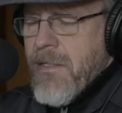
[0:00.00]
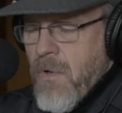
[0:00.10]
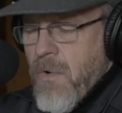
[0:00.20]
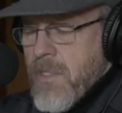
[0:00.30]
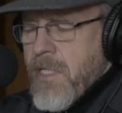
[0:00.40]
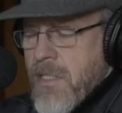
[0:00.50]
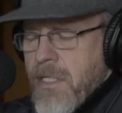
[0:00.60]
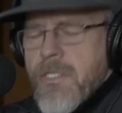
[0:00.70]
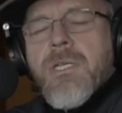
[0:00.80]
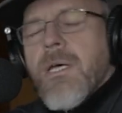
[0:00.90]
the chords like
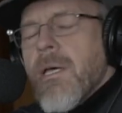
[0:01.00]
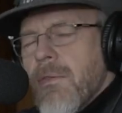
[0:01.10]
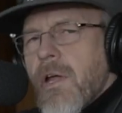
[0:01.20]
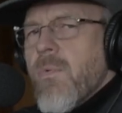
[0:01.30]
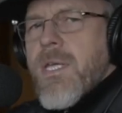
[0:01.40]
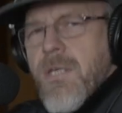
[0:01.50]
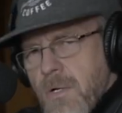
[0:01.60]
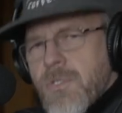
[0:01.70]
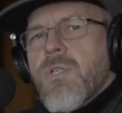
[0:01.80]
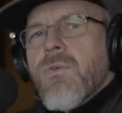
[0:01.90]
this. There we
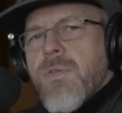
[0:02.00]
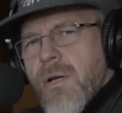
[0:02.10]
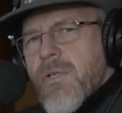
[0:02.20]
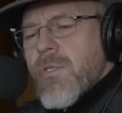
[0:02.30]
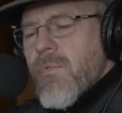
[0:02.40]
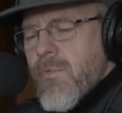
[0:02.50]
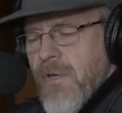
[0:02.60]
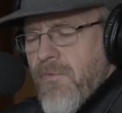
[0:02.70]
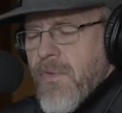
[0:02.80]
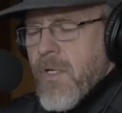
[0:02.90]
go. So there's the
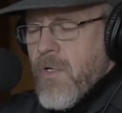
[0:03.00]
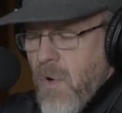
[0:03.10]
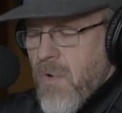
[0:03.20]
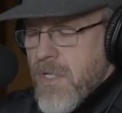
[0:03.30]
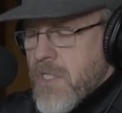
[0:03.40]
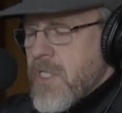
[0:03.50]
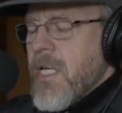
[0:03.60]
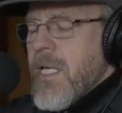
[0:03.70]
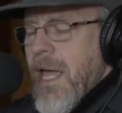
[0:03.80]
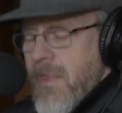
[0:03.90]
riff, the chorus
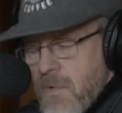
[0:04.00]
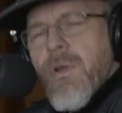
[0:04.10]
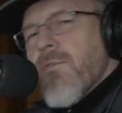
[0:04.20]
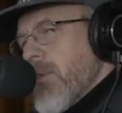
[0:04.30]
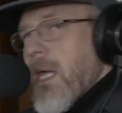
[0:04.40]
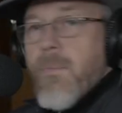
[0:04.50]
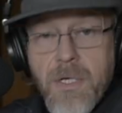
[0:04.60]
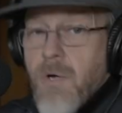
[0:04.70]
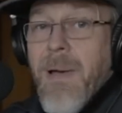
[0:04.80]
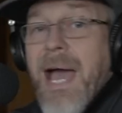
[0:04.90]
and the riff, and then we
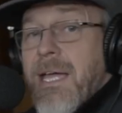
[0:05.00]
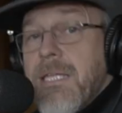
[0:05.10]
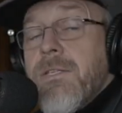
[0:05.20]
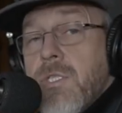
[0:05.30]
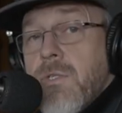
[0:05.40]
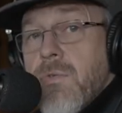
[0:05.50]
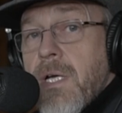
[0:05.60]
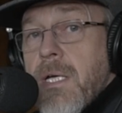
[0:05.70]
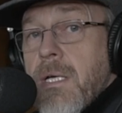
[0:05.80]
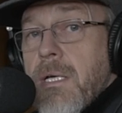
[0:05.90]
go back into
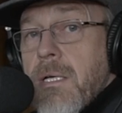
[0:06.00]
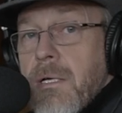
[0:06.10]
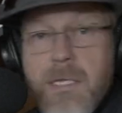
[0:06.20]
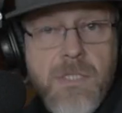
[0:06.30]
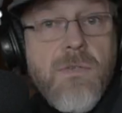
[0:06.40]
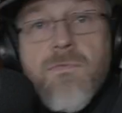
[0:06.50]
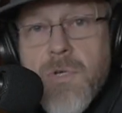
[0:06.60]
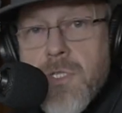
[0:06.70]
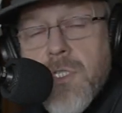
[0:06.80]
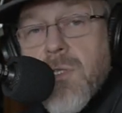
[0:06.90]

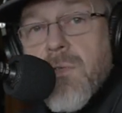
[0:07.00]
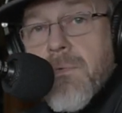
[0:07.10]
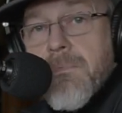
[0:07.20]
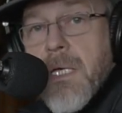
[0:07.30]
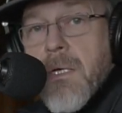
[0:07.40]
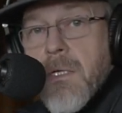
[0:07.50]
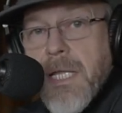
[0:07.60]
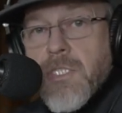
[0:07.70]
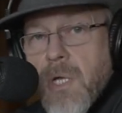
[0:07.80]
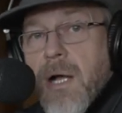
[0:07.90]
verse 2.
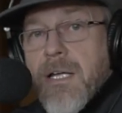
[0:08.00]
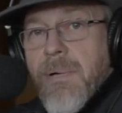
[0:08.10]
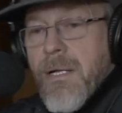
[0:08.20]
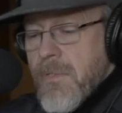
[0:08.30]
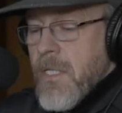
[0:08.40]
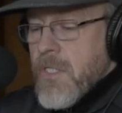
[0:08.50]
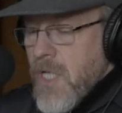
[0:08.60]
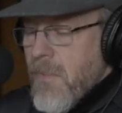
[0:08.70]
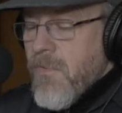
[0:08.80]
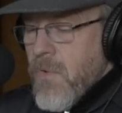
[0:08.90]
Let's talk about
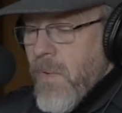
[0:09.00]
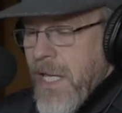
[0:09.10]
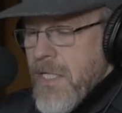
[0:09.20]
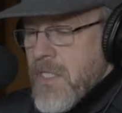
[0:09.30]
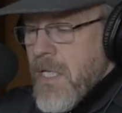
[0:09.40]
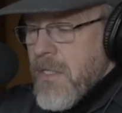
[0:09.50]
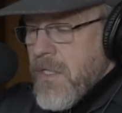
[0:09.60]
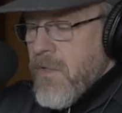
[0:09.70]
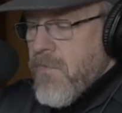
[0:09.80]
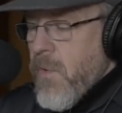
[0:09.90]
some of the ways
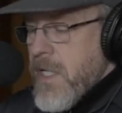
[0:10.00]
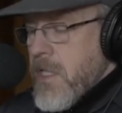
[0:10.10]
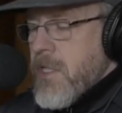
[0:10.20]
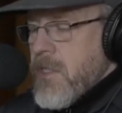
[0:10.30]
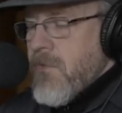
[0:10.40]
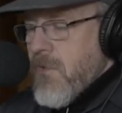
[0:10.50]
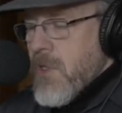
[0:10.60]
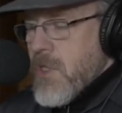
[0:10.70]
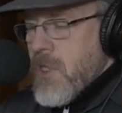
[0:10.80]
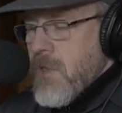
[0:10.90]
that the voicings in
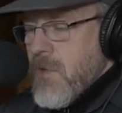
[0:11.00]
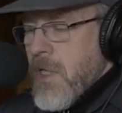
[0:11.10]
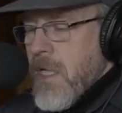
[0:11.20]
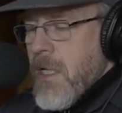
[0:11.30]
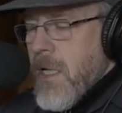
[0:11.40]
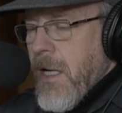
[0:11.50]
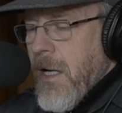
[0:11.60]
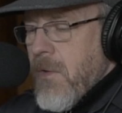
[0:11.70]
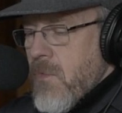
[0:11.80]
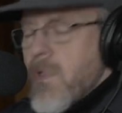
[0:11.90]
verse 2
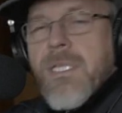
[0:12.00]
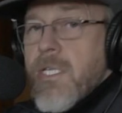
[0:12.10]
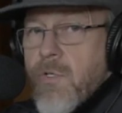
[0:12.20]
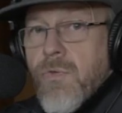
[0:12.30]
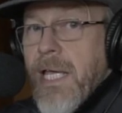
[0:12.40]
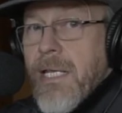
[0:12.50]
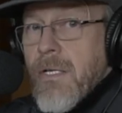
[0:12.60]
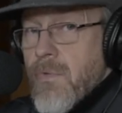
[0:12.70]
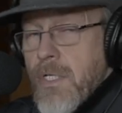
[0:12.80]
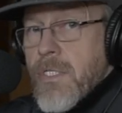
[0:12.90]
really create
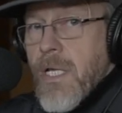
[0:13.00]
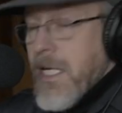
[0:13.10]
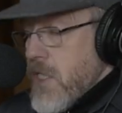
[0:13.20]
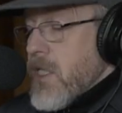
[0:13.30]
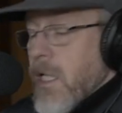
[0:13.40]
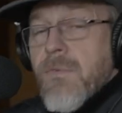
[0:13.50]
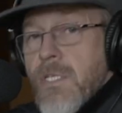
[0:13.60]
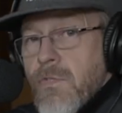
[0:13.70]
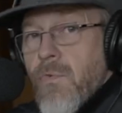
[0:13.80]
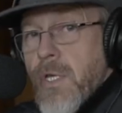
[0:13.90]
interest. I just love
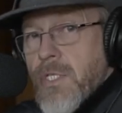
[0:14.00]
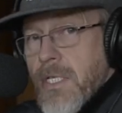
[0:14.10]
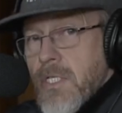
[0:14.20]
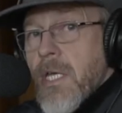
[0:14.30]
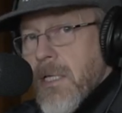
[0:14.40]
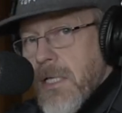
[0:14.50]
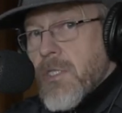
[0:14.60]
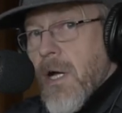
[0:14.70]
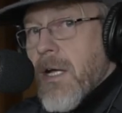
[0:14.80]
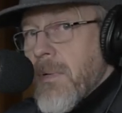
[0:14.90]
these voicings. Let's
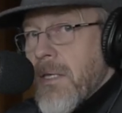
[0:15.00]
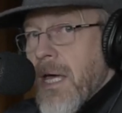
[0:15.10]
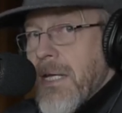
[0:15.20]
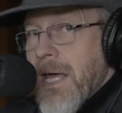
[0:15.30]
talk about that